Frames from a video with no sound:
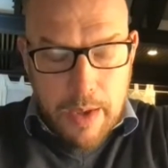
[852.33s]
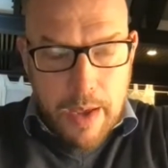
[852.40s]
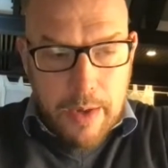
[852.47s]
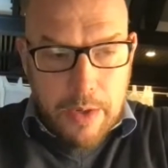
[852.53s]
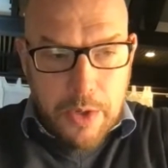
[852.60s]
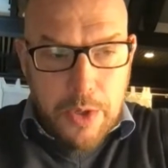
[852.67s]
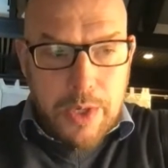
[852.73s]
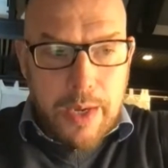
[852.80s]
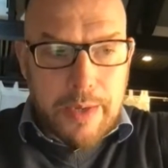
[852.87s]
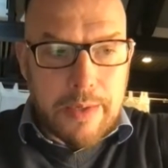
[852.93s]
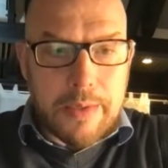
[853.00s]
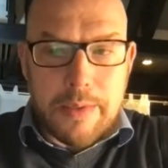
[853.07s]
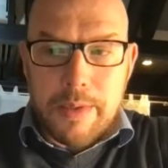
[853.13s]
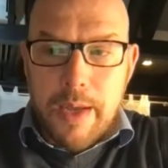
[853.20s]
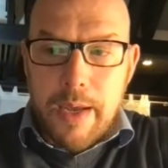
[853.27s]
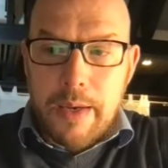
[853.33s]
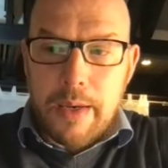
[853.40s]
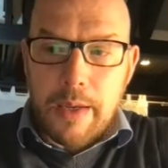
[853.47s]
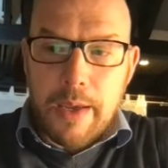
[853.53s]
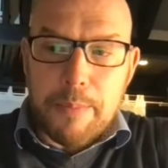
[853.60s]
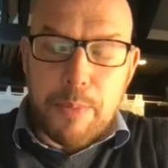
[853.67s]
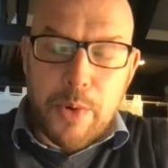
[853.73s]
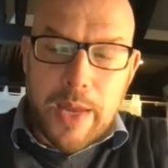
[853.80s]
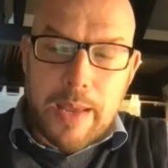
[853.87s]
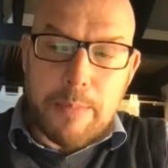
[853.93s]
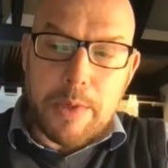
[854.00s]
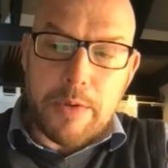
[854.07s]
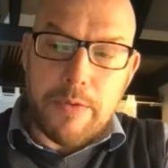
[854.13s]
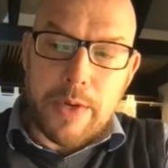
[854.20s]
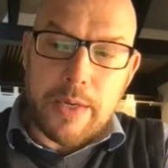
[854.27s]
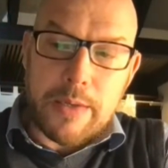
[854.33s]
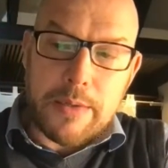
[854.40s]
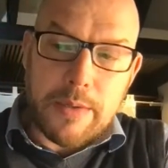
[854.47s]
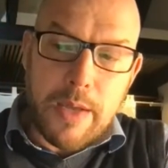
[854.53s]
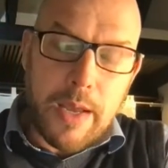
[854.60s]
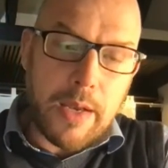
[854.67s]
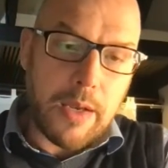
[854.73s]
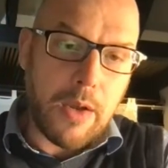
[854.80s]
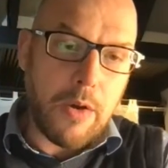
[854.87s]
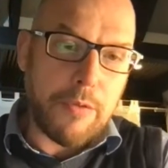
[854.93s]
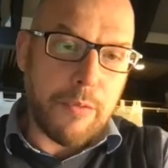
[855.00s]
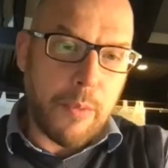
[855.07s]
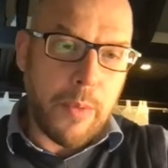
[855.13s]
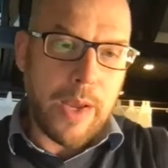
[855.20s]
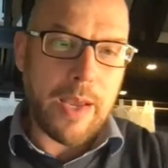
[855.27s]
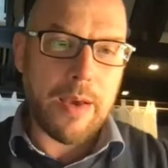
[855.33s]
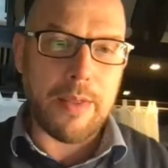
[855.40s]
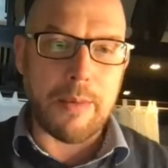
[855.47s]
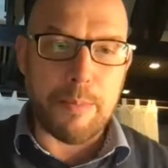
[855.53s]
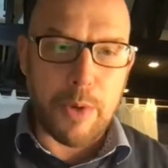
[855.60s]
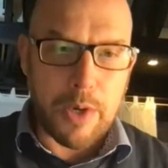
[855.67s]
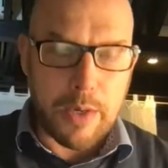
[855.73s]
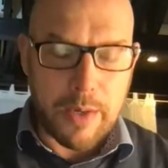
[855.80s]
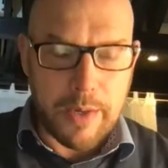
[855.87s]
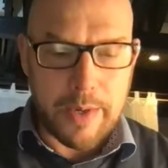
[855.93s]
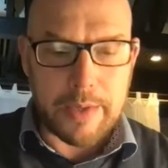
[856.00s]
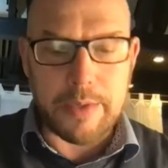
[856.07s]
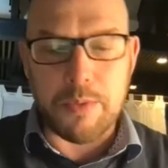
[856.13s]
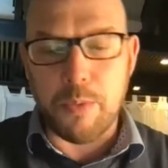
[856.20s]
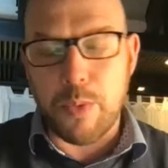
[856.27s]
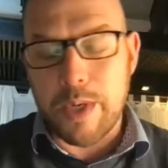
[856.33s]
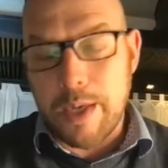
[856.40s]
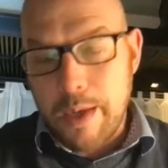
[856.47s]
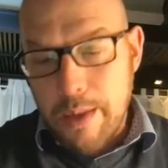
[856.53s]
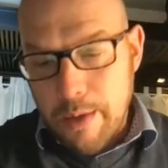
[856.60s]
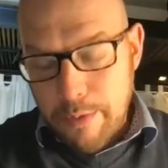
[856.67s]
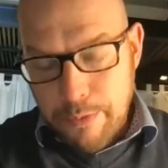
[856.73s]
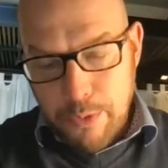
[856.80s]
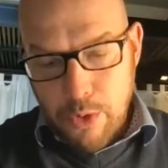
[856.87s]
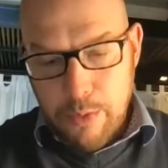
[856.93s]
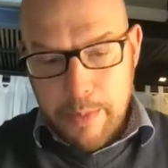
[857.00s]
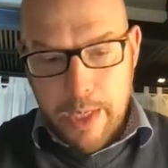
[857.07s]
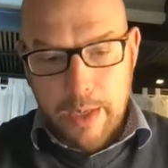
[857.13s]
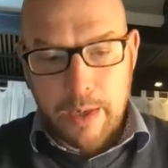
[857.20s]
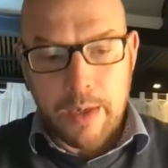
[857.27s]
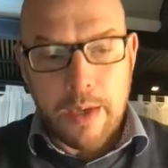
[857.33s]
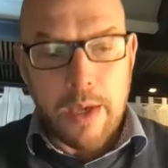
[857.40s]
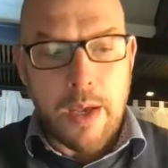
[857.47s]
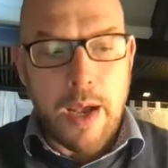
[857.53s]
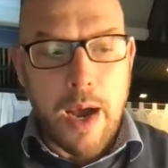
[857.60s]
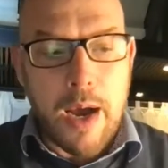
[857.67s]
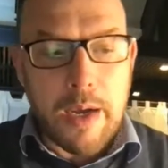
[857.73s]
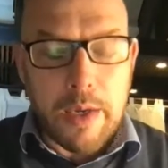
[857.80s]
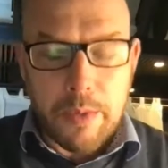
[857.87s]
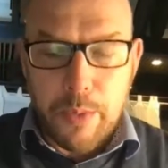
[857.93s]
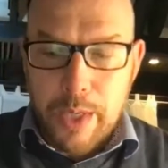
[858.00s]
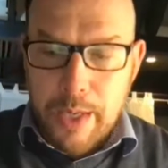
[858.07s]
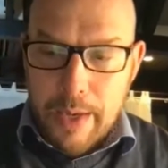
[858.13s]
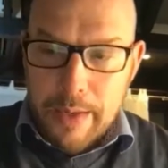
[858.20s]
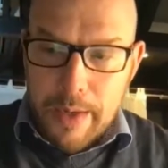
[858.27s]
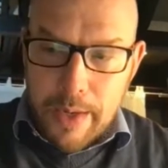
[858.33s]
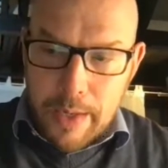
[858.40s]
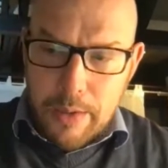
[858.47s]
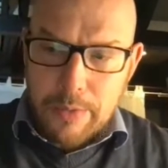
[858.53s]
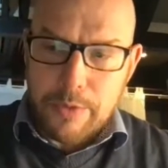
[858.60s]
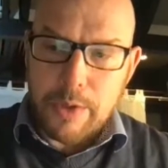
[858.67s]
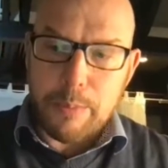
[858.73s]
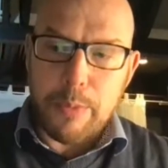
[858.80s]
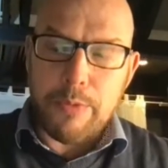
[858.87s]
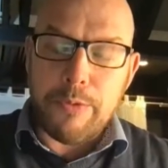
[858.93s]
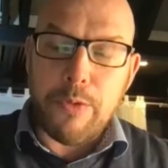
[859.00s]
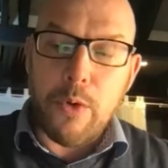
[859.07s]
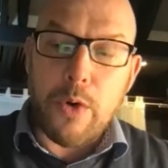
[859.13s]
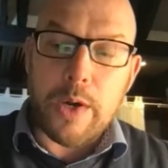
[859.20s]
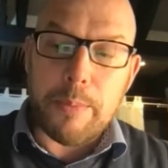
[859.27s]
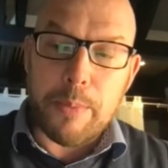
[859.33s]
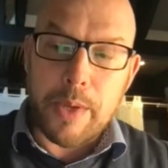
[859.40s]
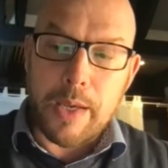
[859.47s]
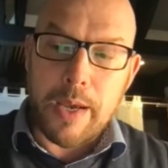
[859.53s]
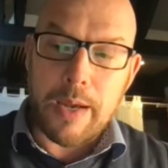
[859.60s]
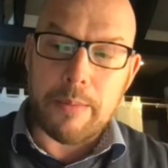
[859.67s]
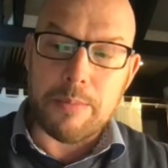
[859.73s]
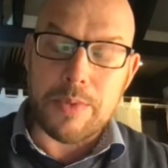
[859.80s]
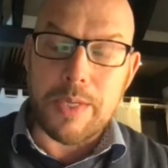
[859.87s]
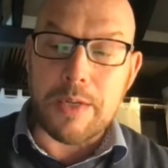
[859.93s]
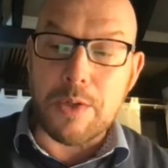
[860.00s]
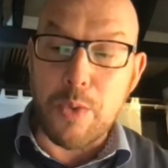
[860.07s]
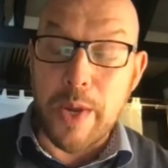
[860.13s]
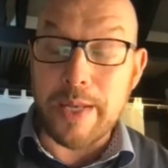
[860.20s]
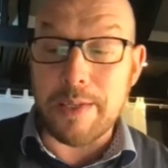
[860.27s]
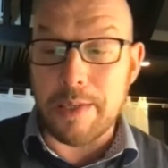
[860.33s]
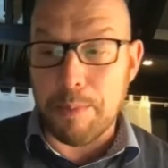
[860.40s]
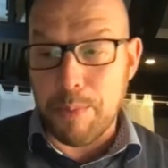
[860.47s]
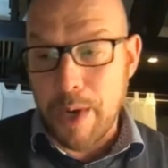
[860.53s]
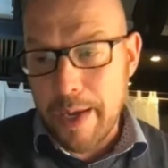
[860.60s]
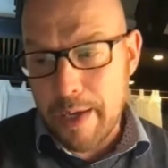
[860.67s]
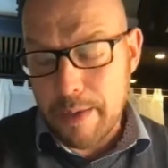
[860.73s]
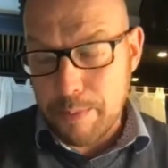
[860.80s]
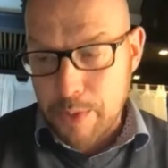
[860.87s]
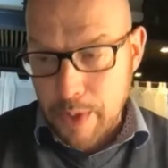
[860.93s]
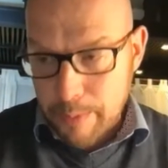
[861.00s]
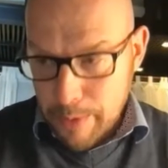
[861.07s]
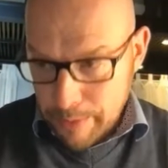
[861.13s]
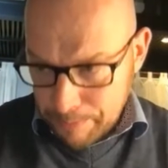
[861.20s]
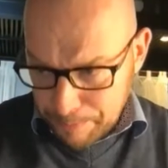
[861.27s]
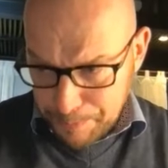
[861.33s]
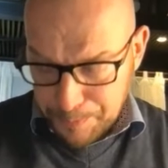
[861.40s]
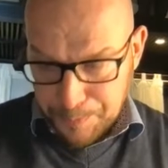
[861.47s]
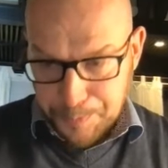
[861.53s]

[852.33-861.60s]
a good understanding, a preemptive understanding of where are the bottlenecks, when are they forming, how can we get ahead of it before it becomes a 20-player problem,